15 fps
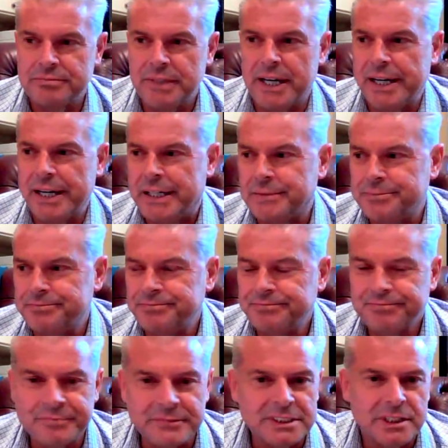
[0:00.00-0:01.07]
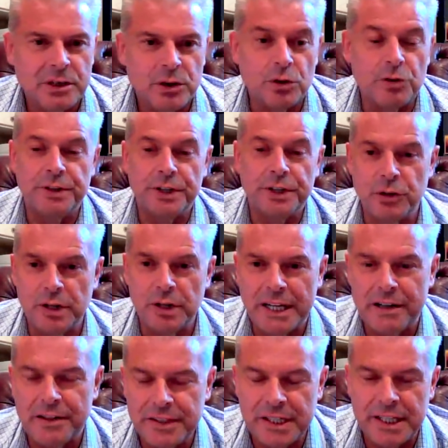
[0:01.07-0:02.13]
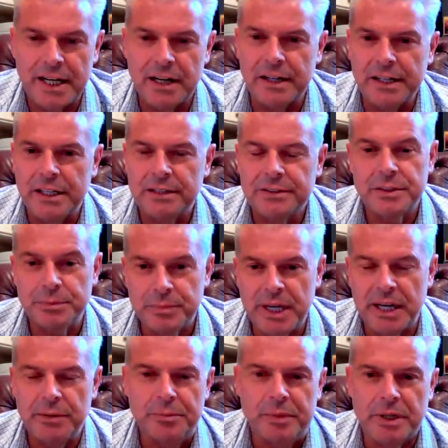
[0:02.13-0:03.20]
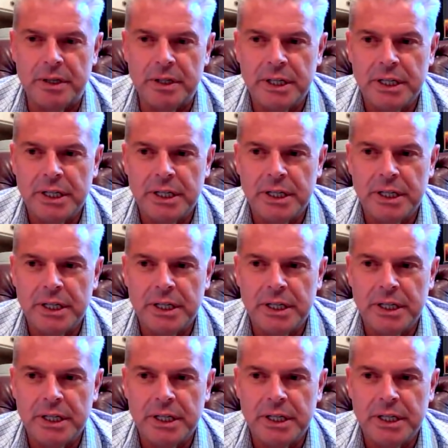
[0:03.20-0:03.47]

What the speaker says: hopefully no later than early September.